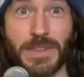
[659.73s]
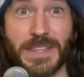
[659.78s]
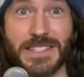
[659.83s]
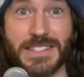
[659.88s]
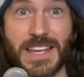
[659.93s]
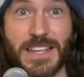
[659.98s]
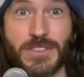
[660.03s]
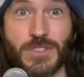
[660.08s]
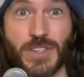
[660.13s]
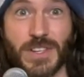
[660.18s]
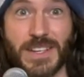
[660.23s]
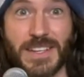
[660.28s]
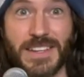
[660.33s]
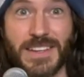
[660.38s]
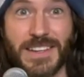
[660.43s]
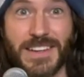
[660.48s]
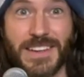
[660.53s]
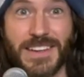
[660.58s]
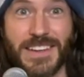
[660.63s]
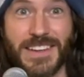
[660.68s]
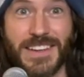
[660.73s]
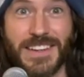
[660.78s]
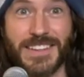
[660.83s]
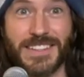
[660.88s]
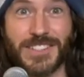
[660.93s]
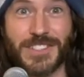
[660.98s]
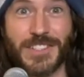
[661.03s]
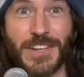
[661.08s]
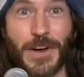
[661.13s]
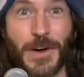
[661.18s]
with attention.
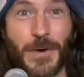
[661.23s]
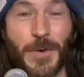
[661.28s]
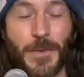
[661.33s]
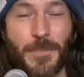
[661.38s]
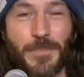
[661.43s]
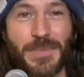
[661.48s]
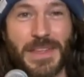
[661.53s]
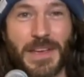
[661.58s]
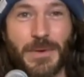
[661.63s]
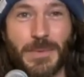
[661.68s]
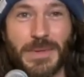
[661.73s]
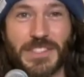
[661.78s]
So it